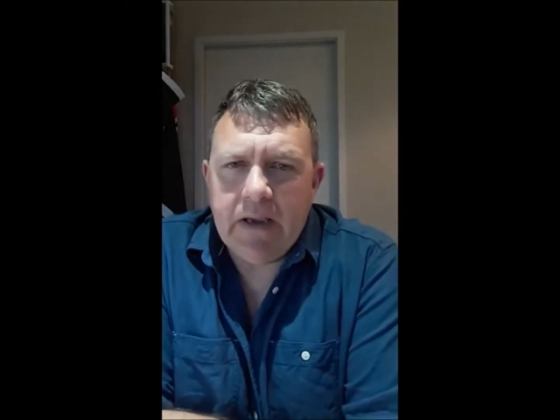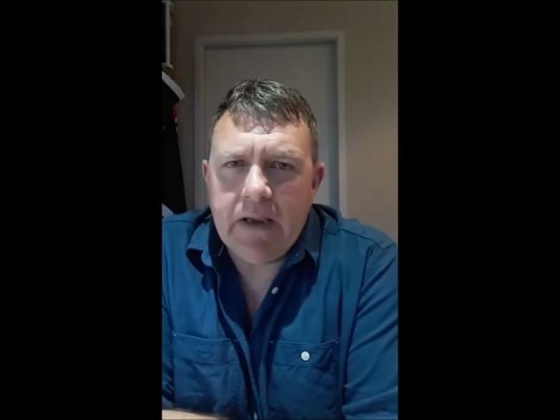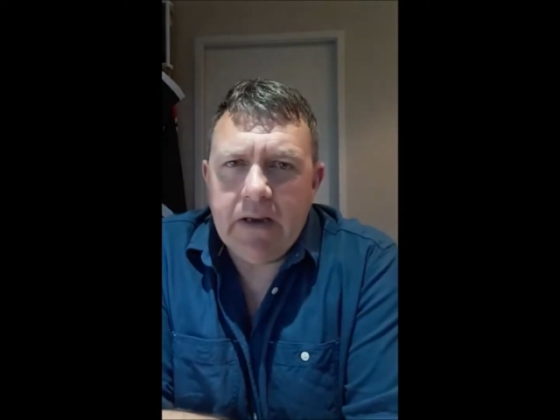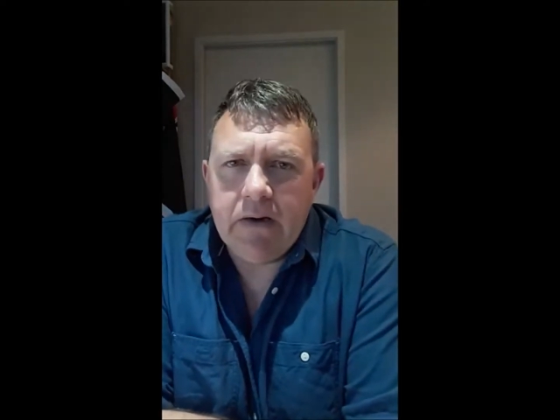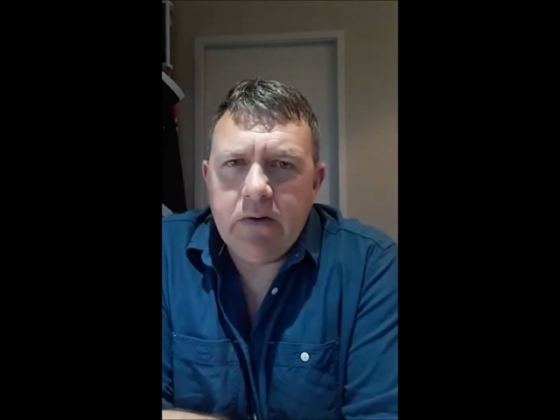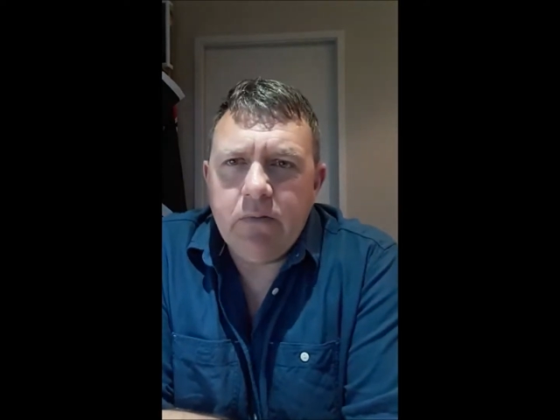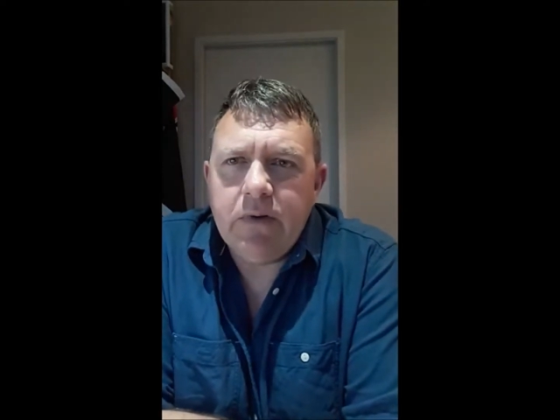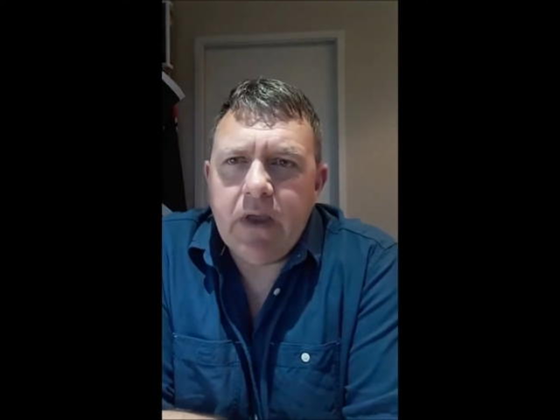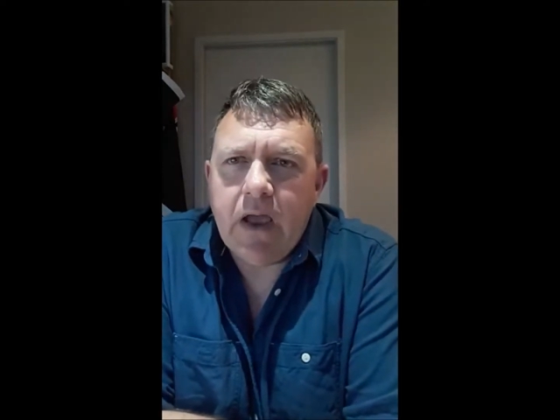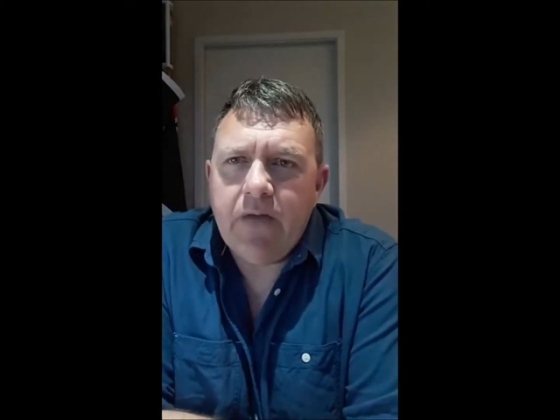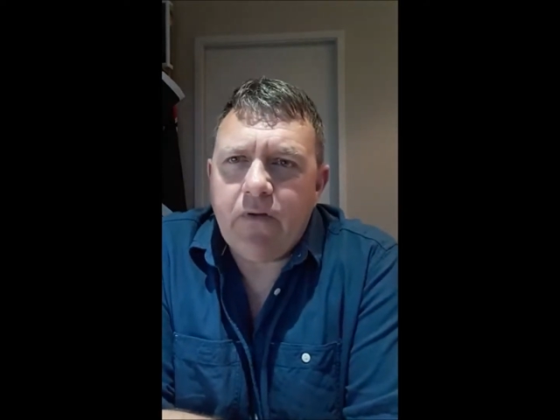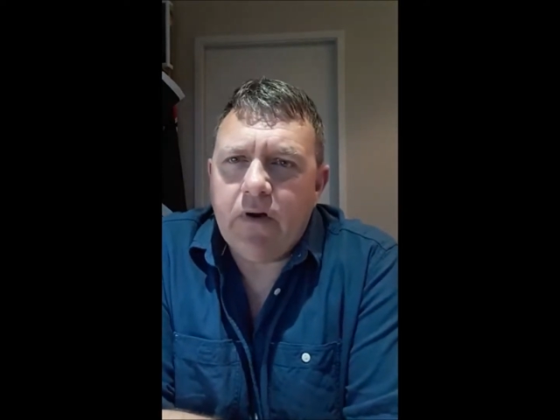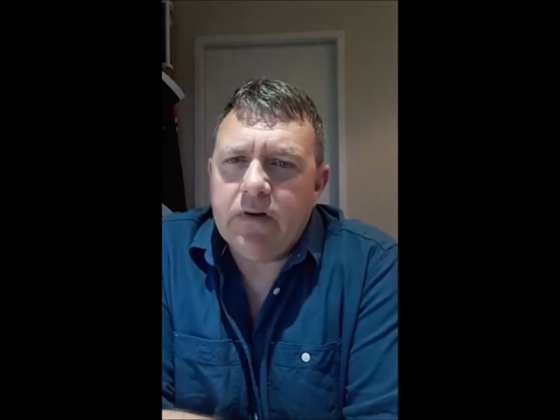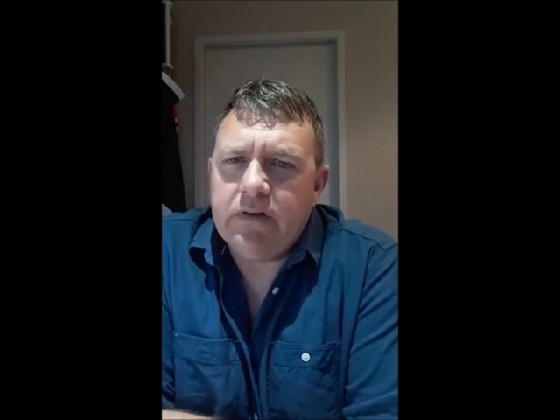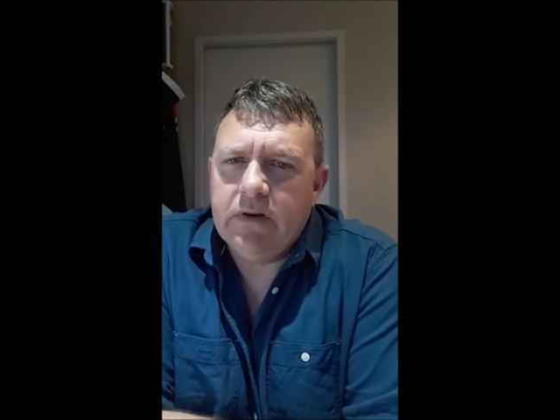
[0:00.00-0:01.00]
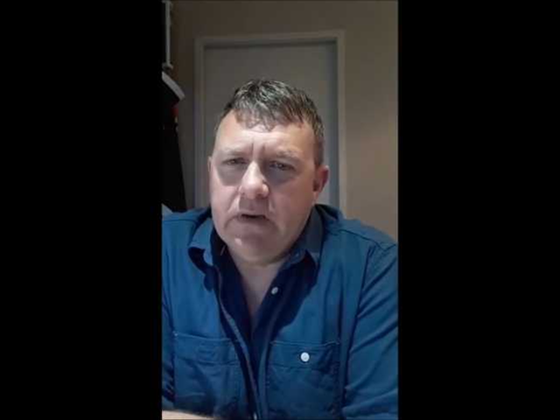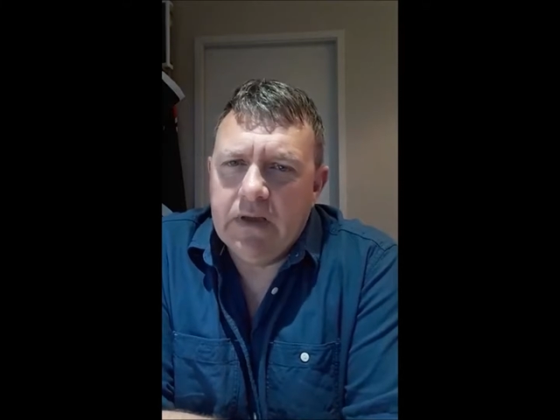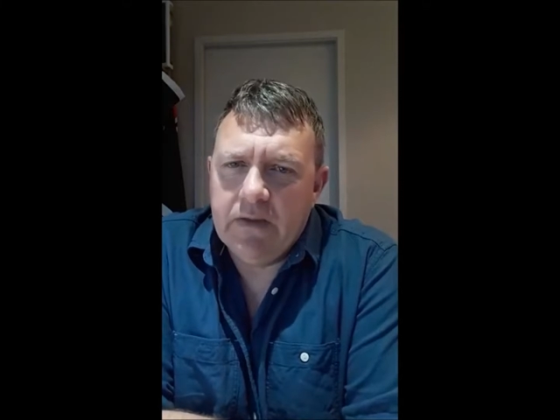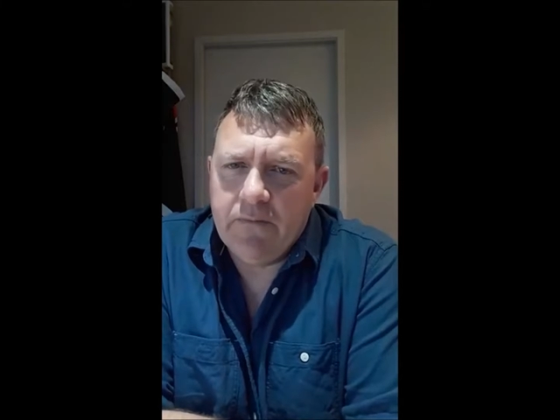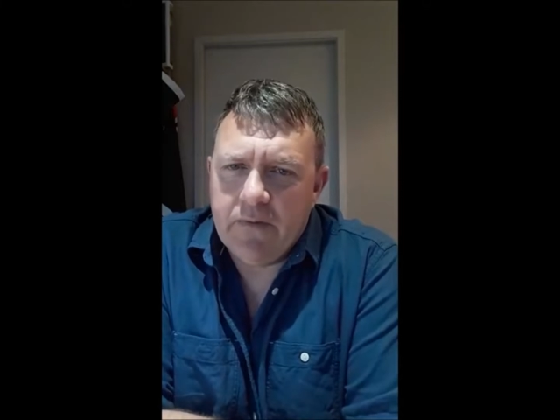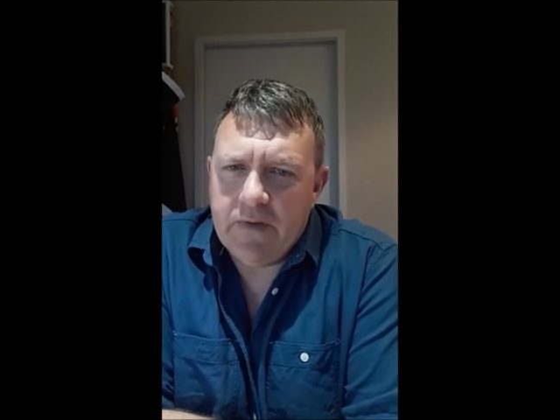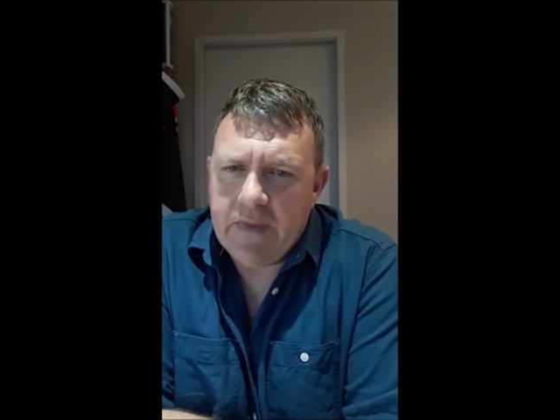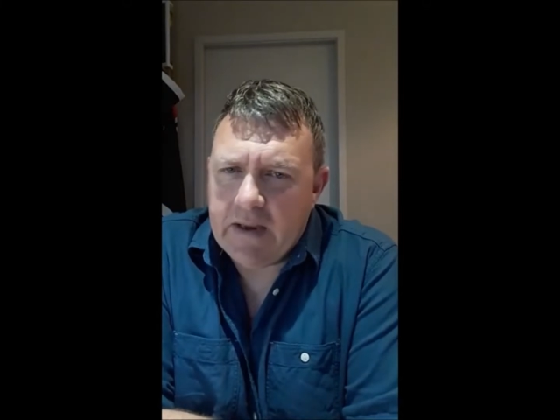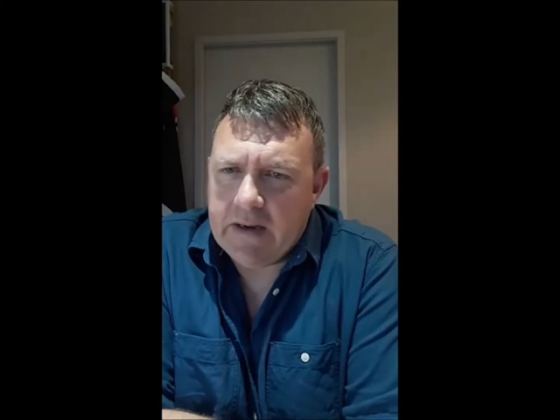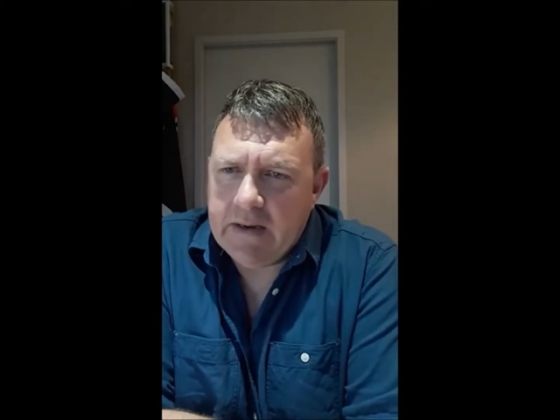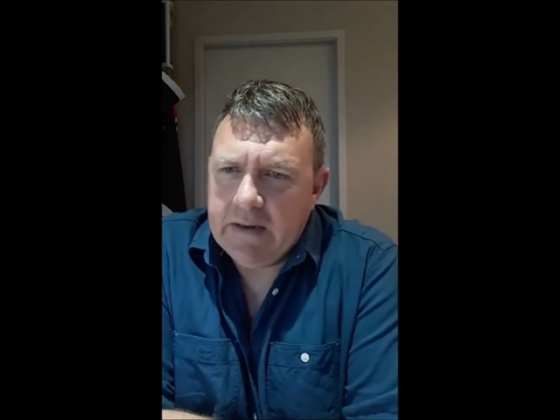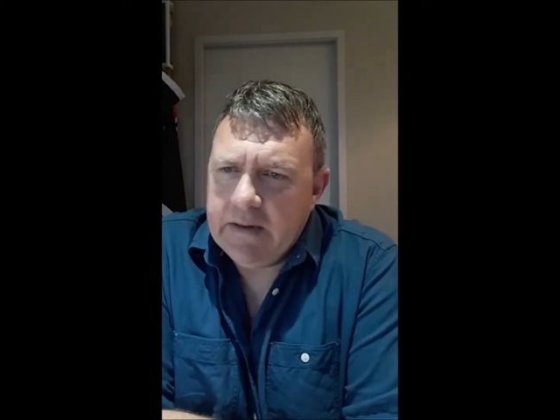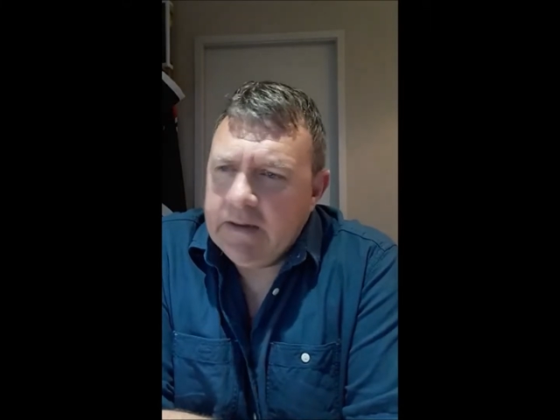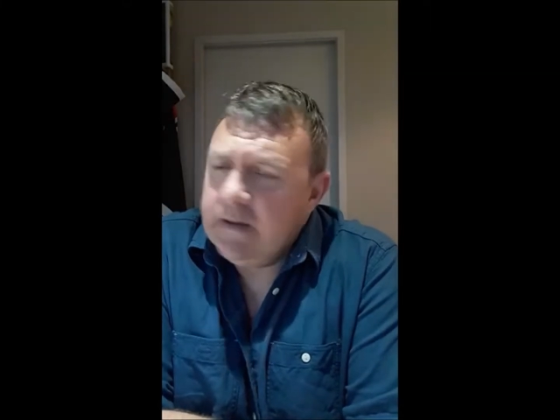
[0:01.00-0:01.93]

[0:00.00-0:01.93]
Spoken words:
and we have got to live with that.